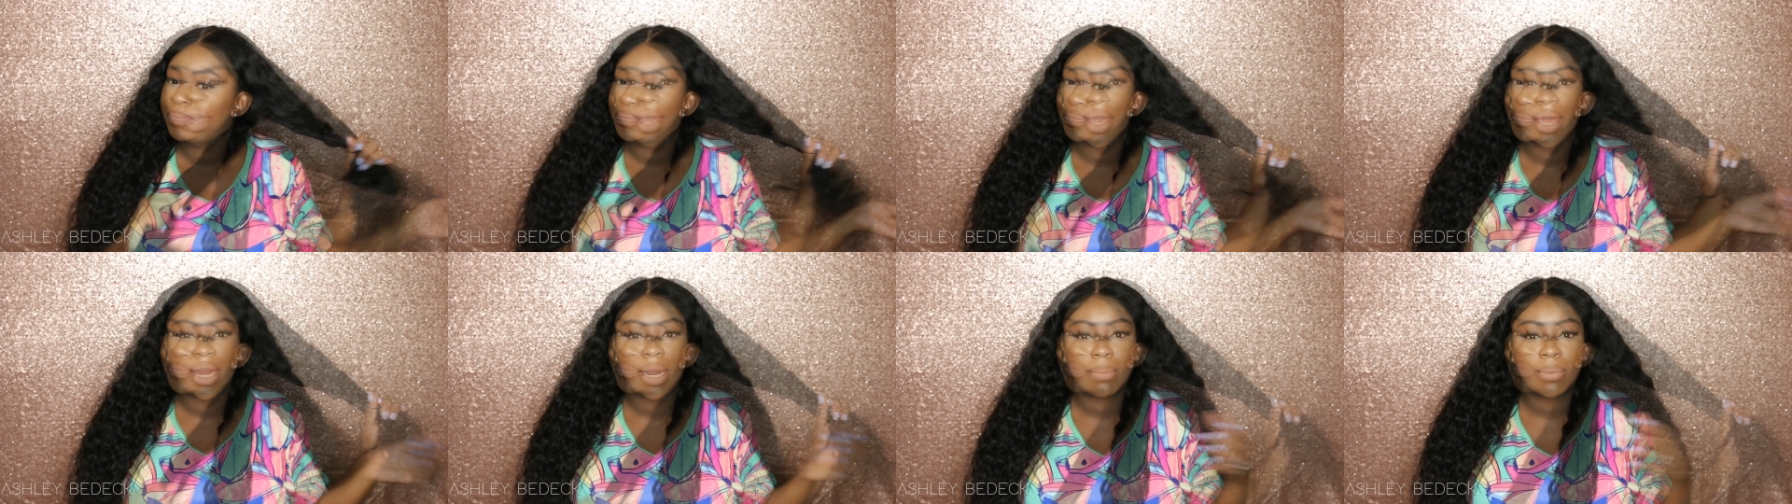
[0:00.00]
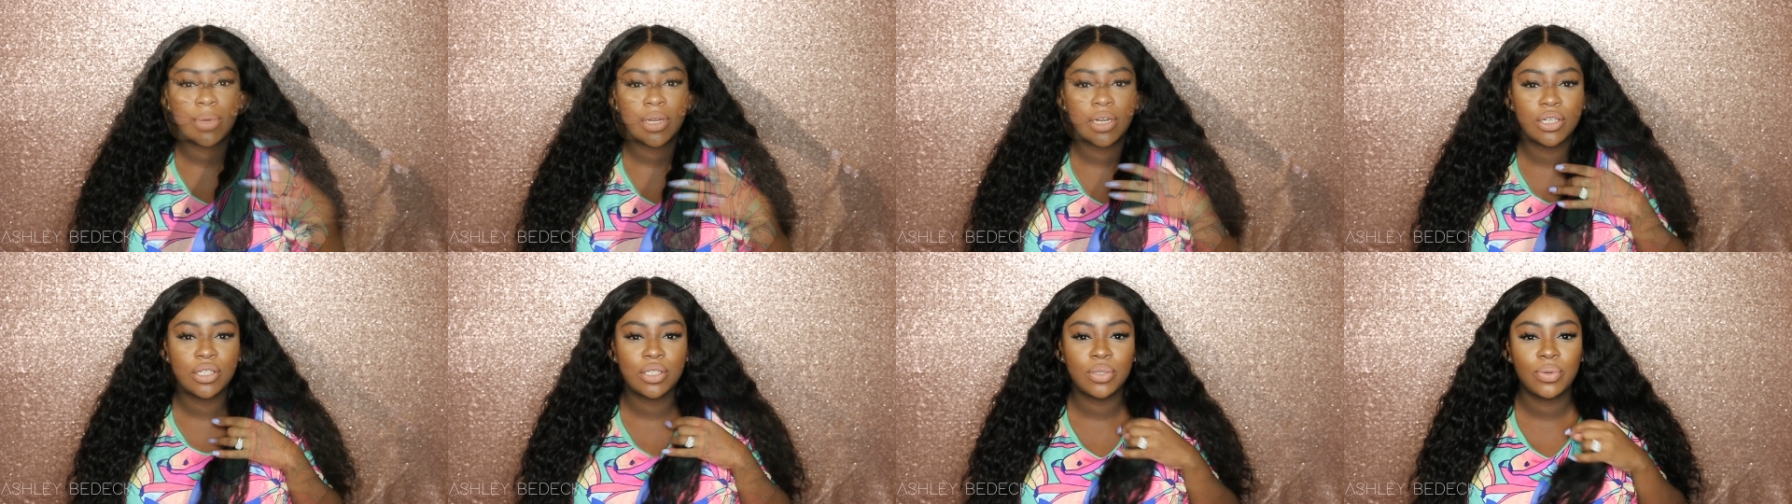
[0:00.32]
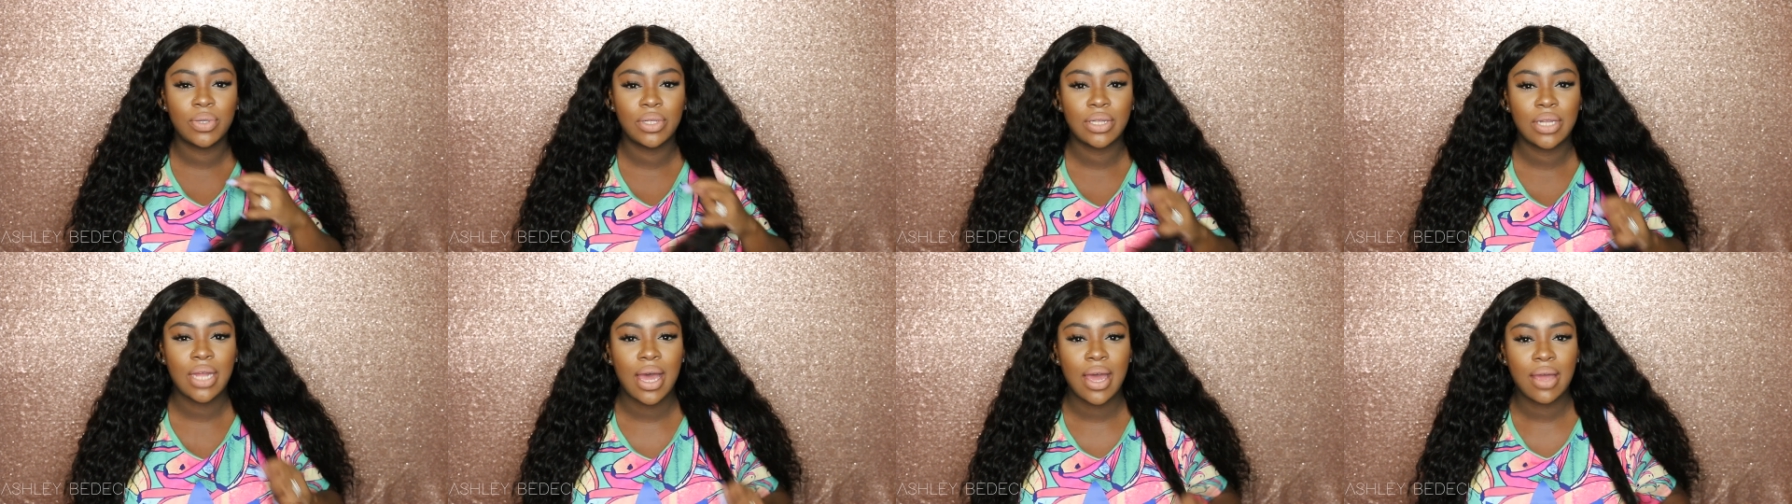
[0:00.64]
and I'm going to do
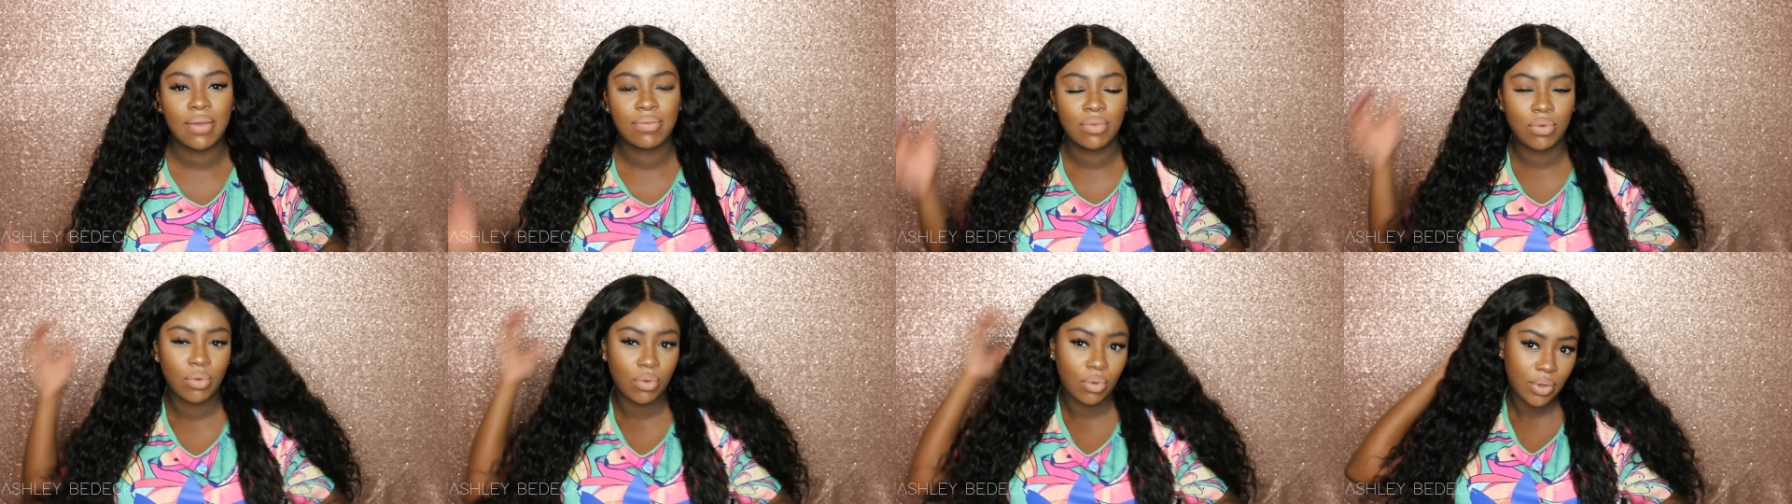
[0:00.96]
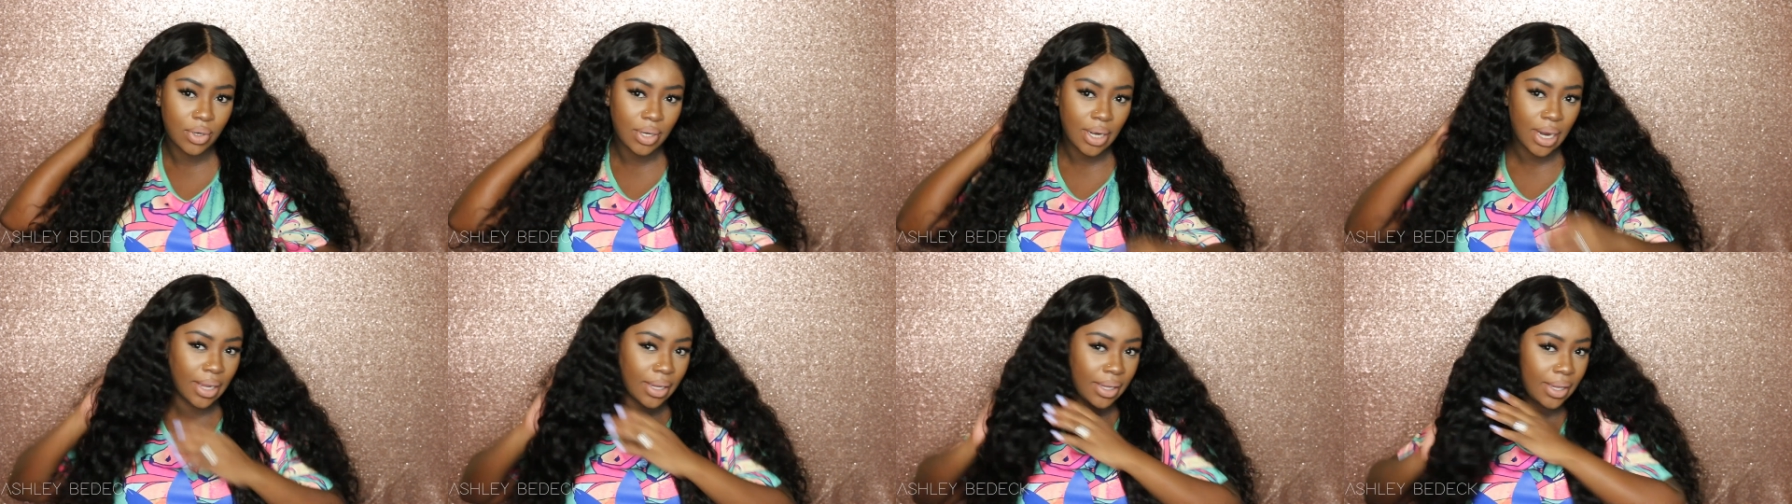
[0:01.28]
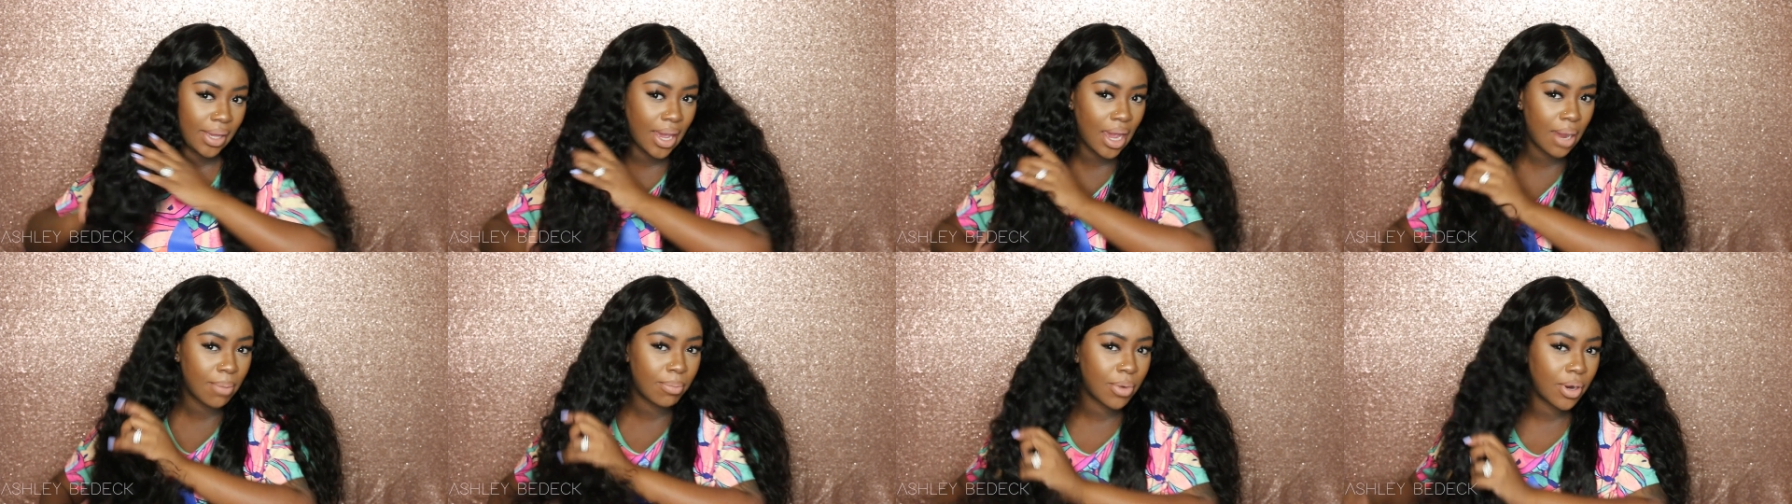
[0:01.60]
it live on
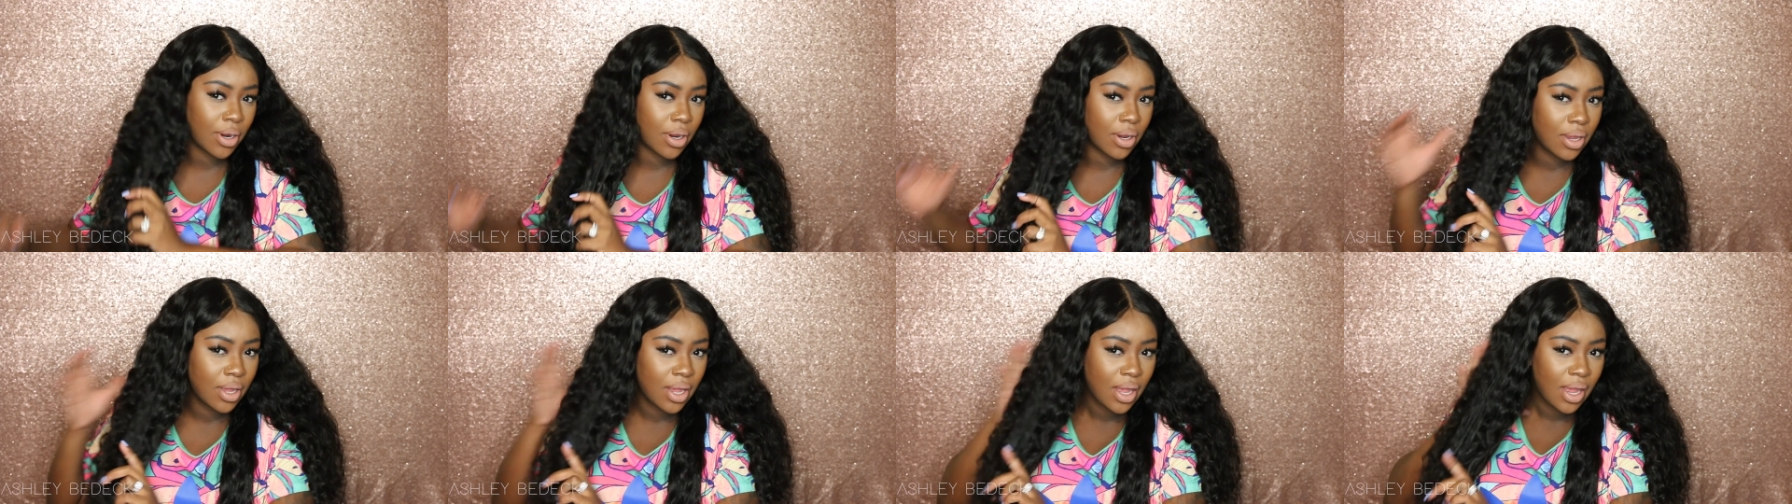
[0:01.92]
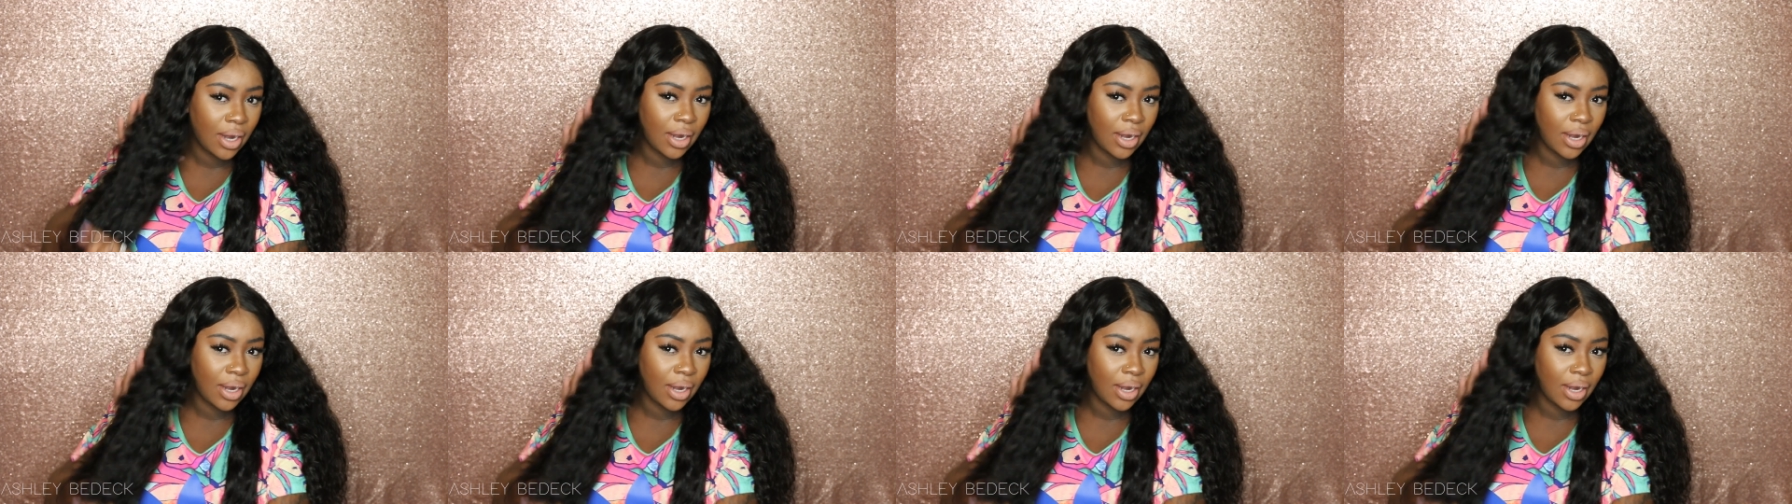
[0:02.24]
camera.